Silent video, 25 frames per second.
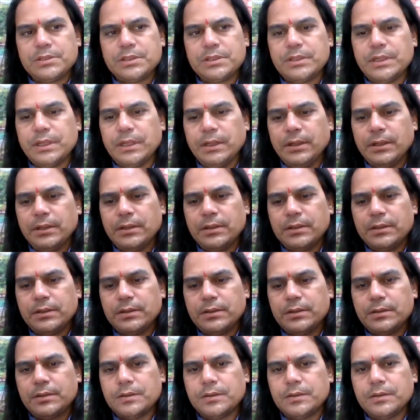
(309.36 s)
are studying
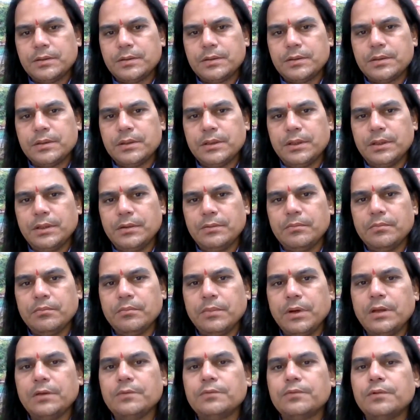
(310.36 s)
the
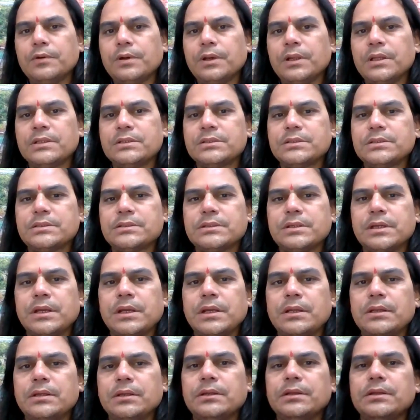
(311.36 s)
mindfulness,
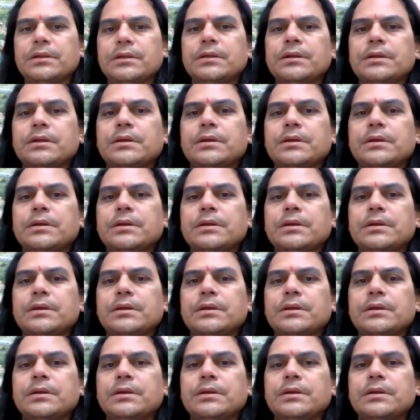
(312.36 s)
and